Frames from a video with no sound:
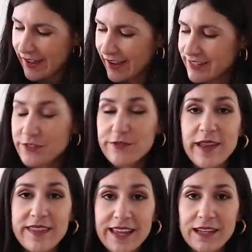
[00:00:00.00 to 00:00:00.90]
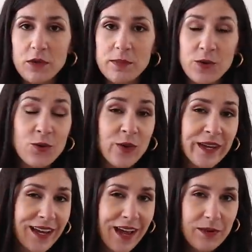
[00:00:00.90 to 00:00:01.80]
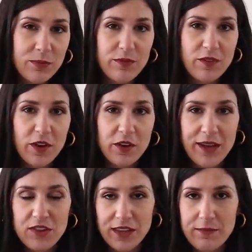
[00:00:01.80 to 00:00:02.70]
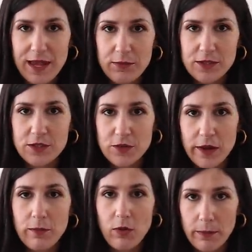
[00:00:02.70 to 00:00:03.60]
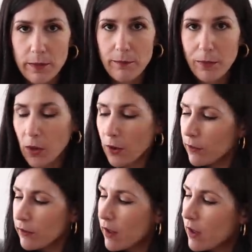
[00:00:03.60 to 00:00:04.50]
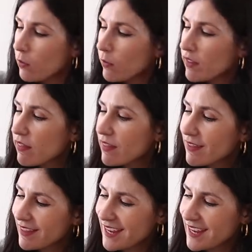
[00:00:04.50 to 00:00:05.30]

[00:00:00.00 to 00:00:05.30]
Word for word: I do find that a little bit annoying. I would prefer to actually be able to do a proper bow with